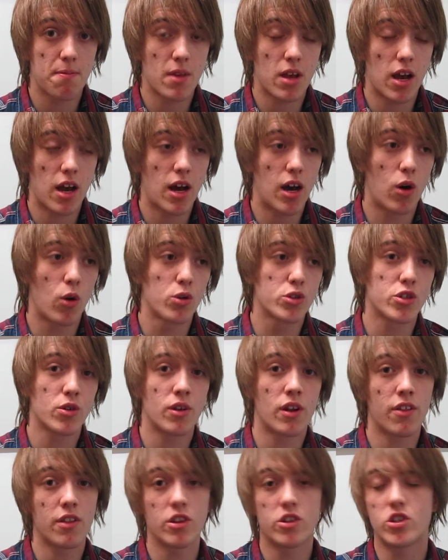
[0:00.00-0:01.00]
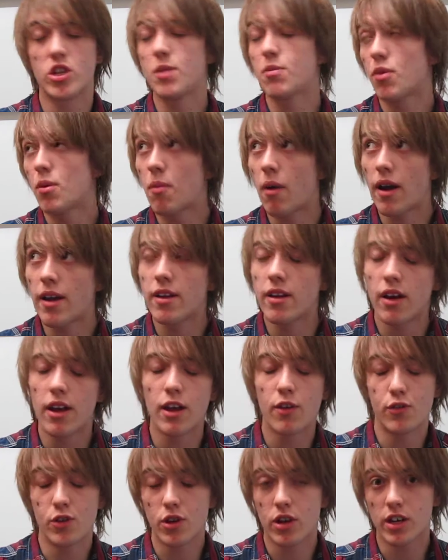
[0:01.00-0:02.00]
Also, another cheap reminder,
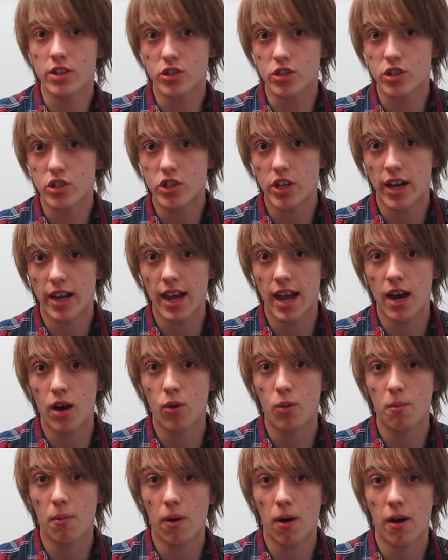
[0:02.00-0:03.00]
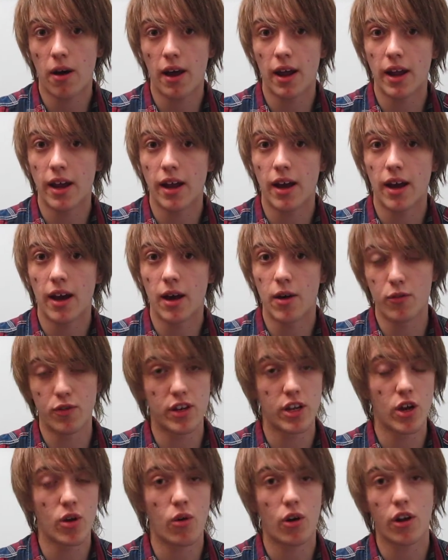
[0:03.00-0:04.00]
if you guys could check out my
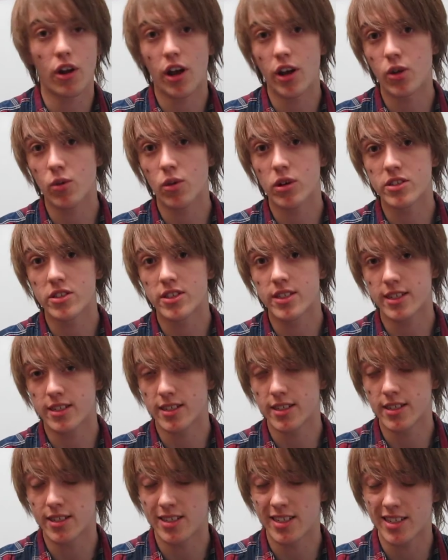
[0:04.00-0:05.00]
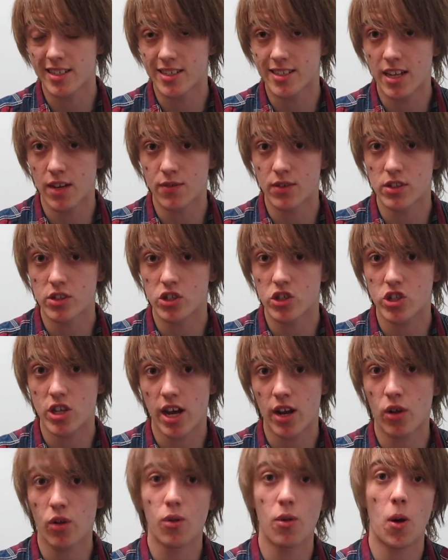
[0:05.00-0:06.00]
video on Underworld 6667's
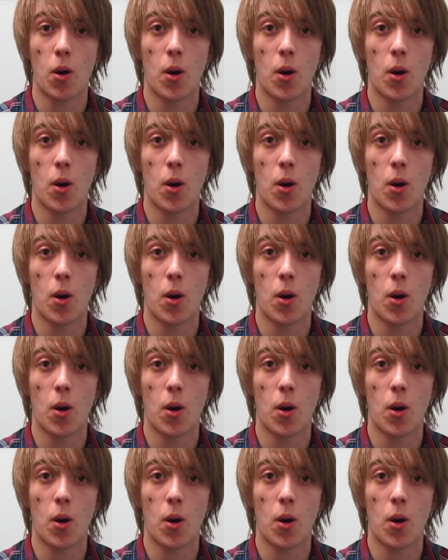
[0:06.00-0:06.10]
channel,